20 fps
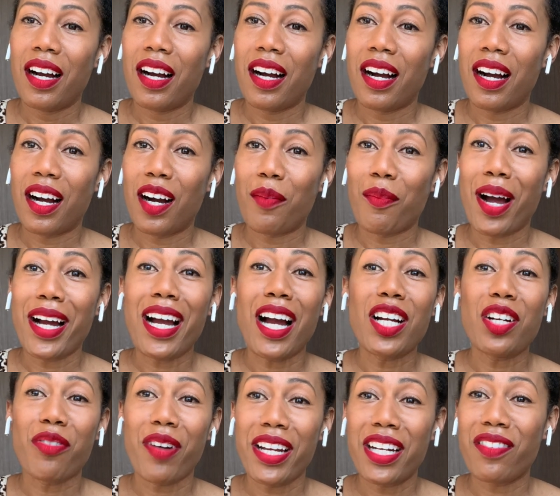I
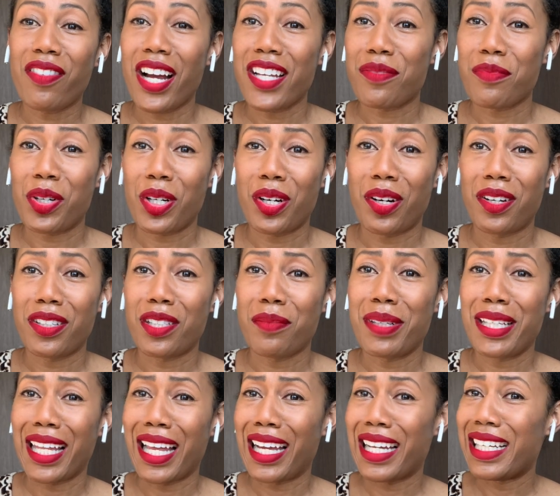got great advice from her to be
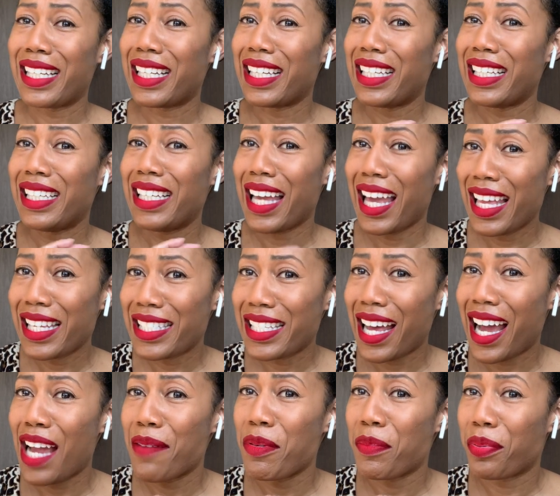like, yes,
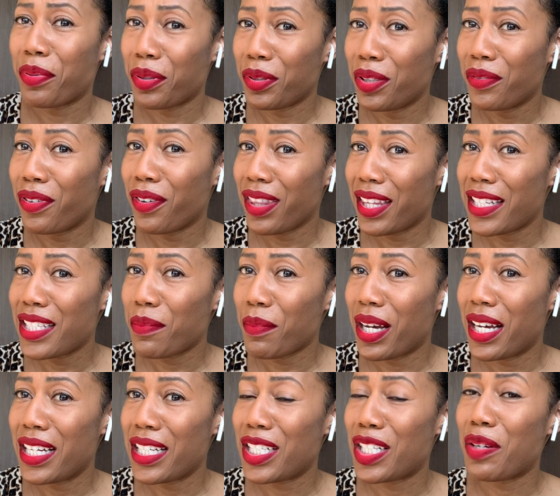I'm approved for this
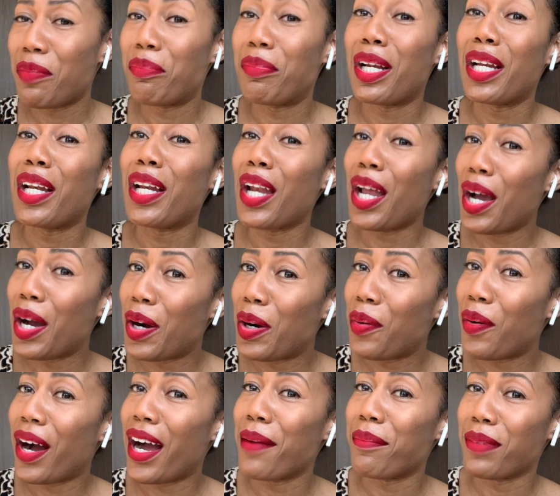much, but
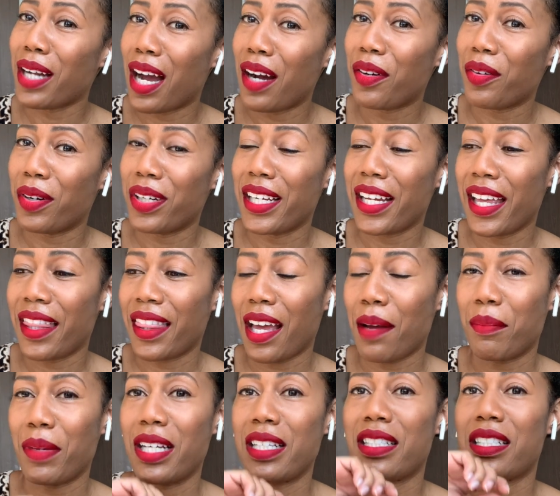no, I'm not going to get that
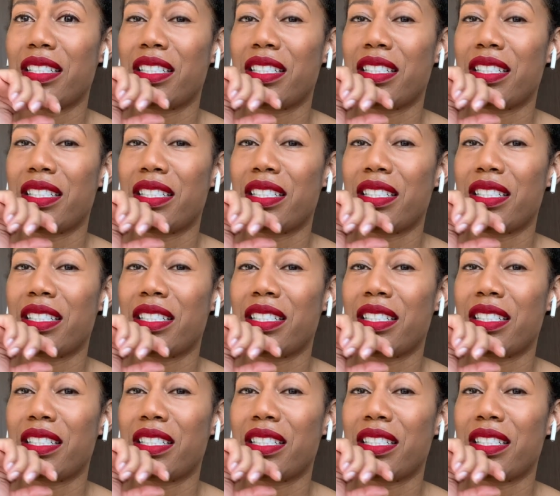much.